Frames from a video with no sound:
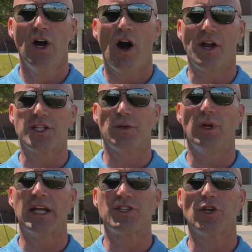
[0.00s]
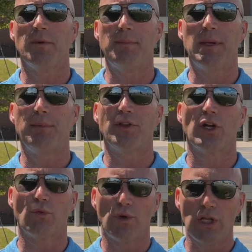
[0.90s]
Honestly, we get so many people that
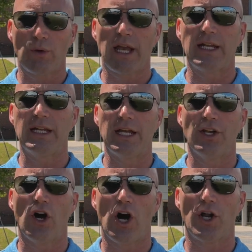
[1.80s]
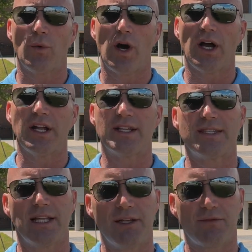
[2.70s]
are relocating into Ottawa and
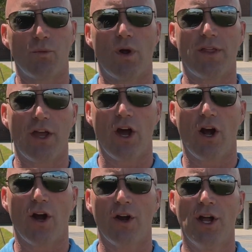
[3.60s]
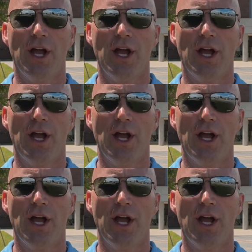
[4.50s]
selling from where they are,